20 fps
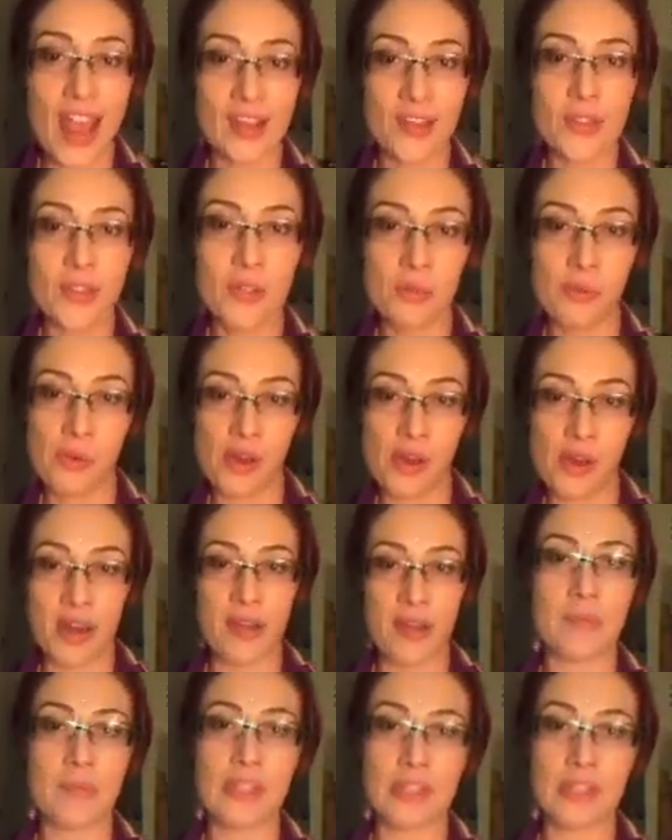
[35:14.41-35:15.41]
And what
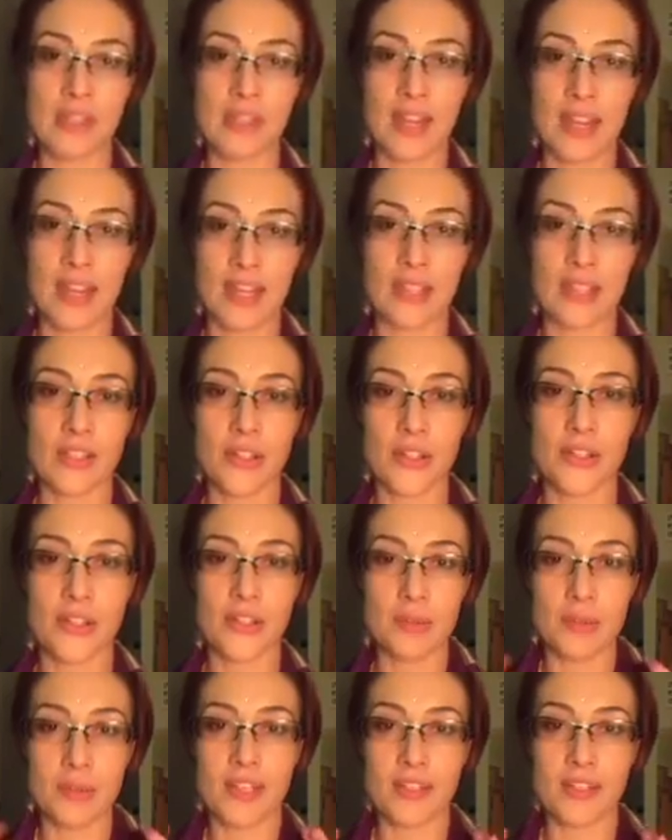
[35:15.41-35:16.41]
I'm deciding to
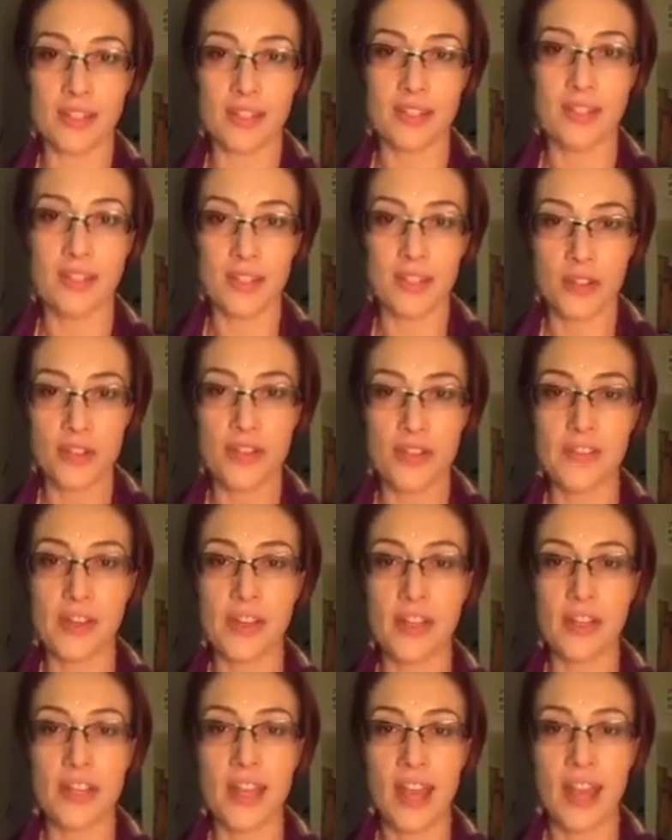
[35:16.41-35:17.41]
do, because this is so
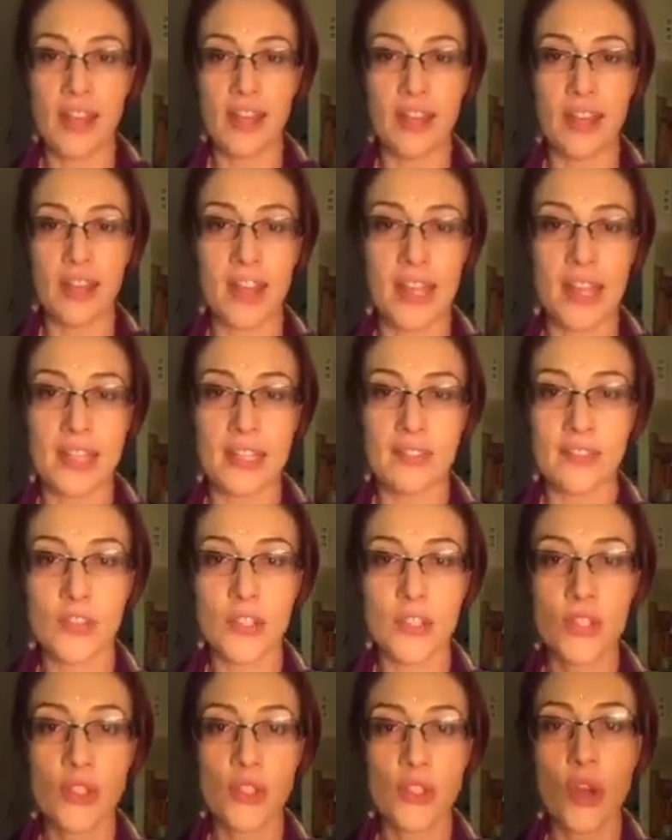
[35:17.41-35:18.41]
fun and I
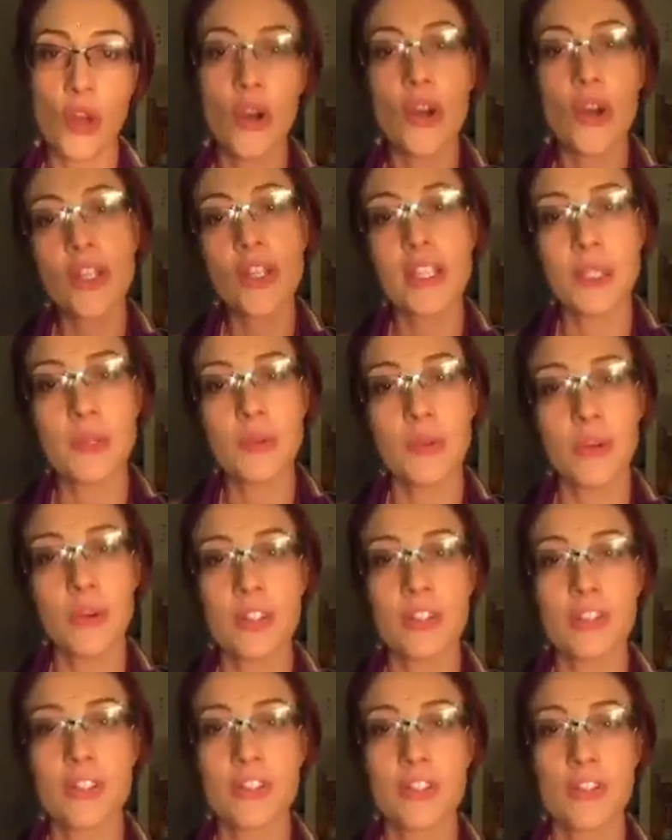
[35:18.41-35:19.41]
totally
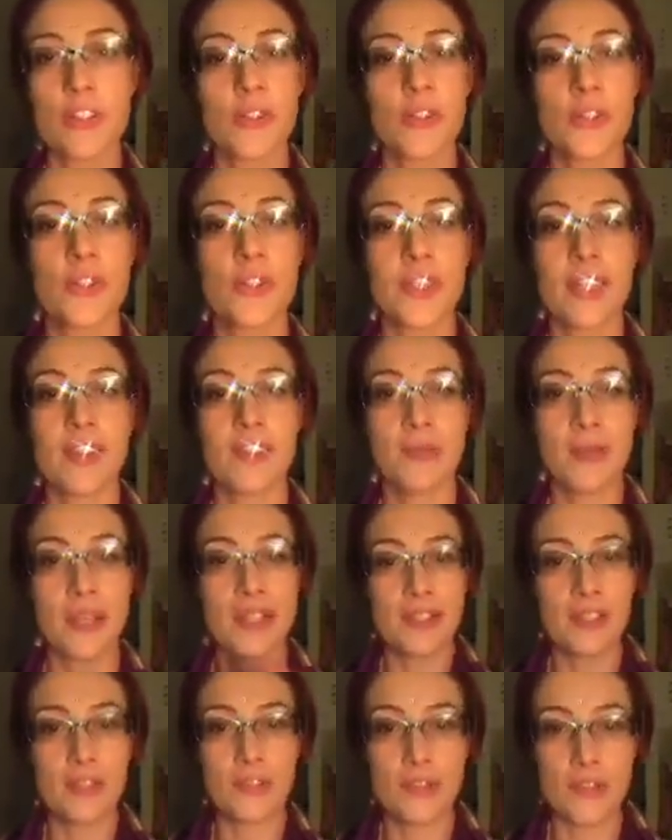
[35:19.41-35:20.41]
want to give
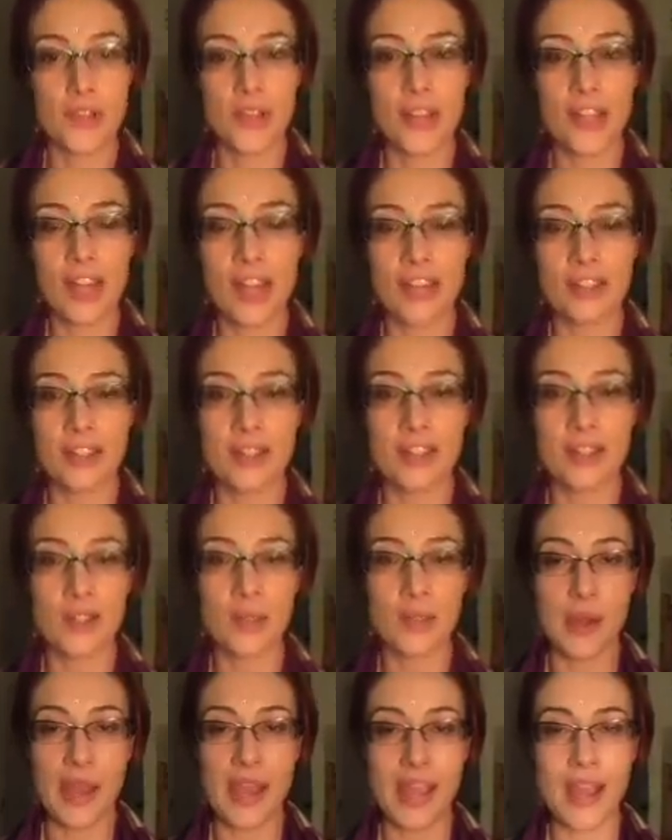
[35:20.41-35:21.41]
myself to you guys in
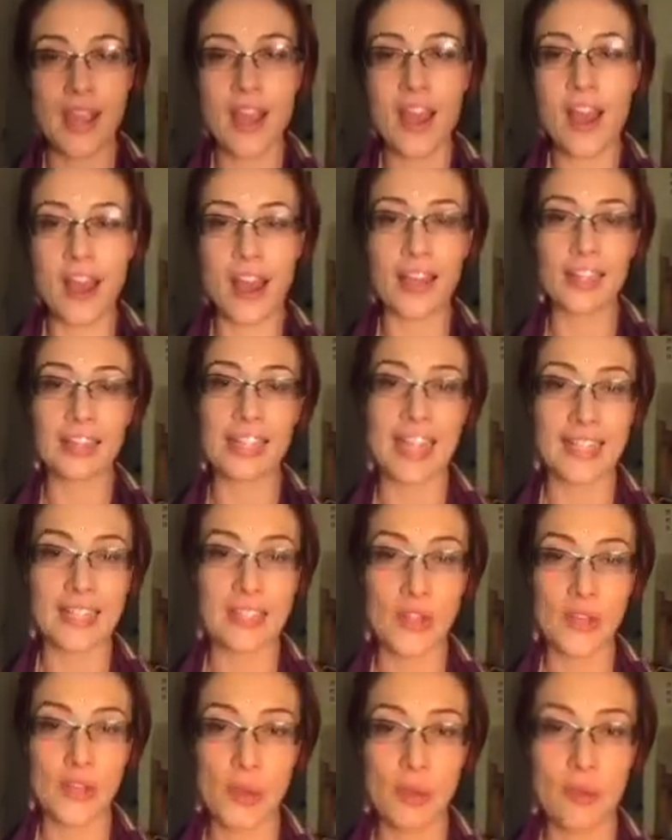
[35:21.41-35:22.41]
this way, I'd like
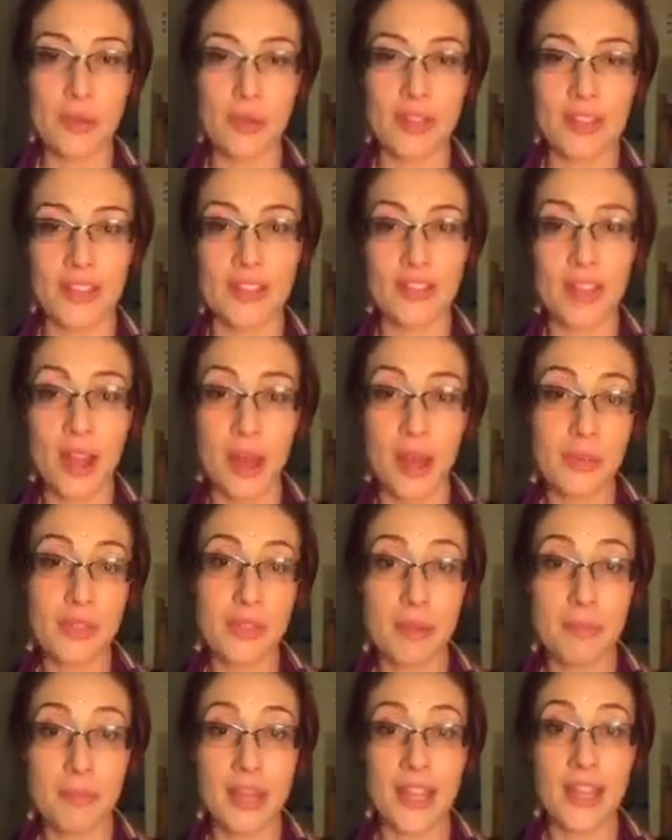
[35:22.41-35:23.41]
to open this up
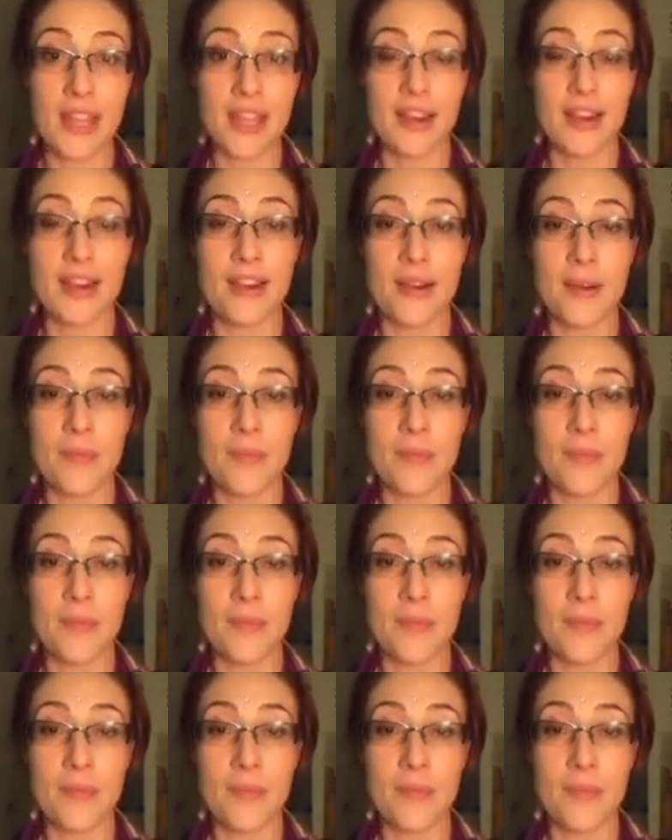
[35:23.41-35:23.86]
to be